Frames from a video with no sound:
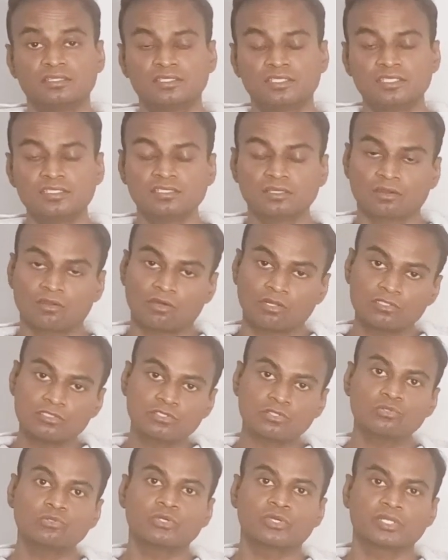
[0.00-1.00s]
These are
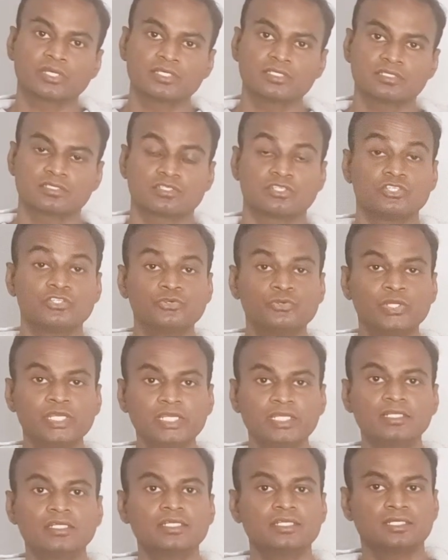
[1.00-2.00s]
also known as
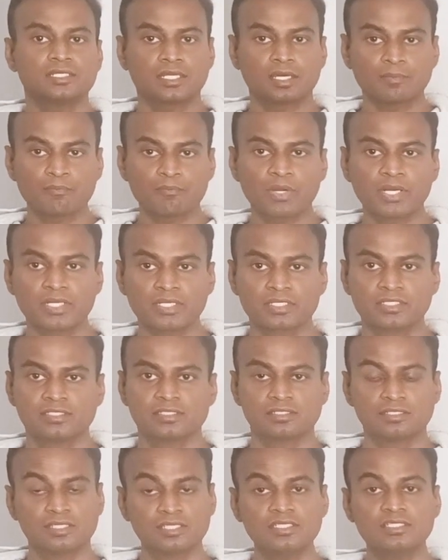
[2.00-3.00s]
uniquely numbered
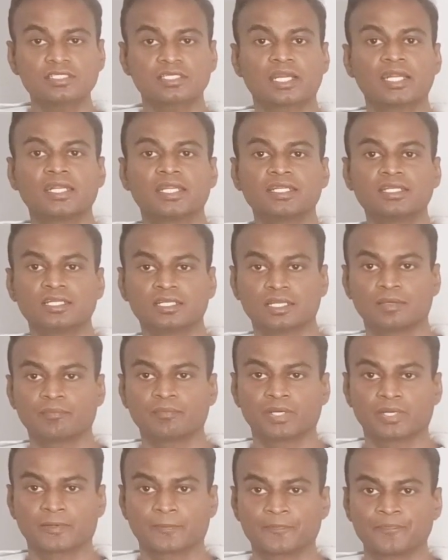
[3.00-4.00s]
kits. These contain a
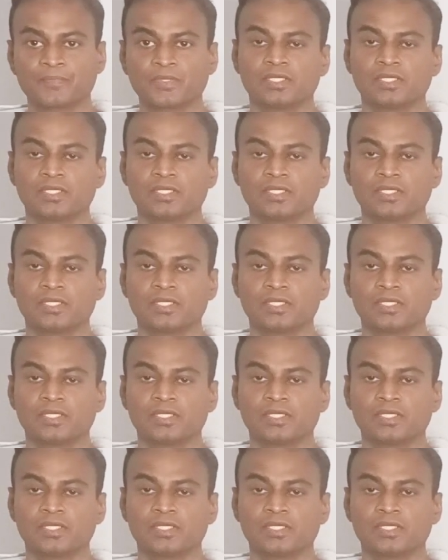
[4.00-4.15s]
number.